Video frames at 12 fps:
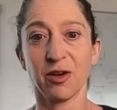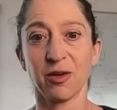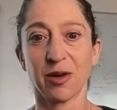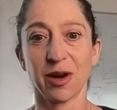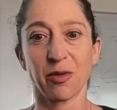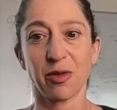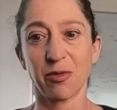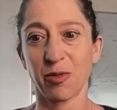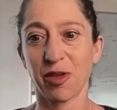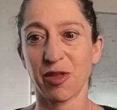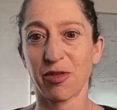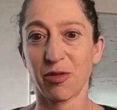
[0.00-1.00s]
Right,
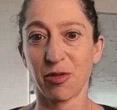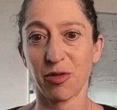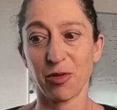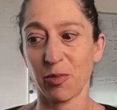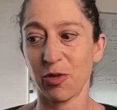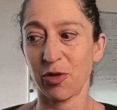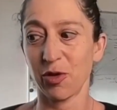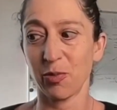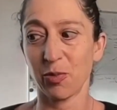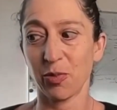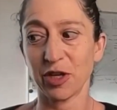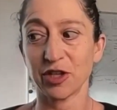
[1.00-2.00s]
with the
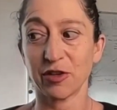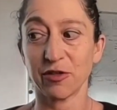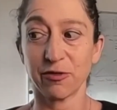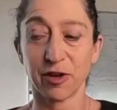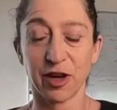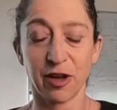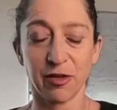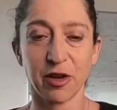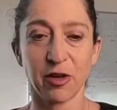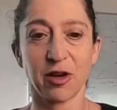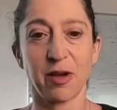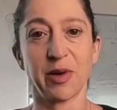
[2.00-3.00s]
breach of a
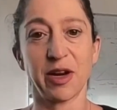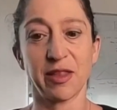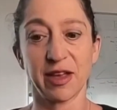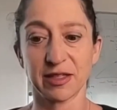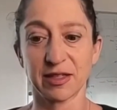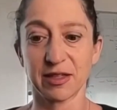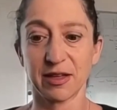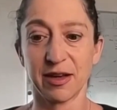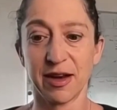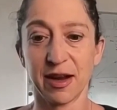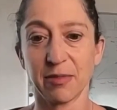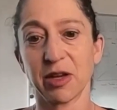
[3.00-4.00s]
healthcare company that's
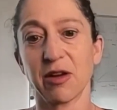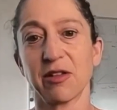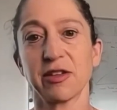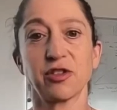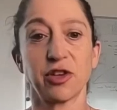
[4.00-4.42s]
enabling all these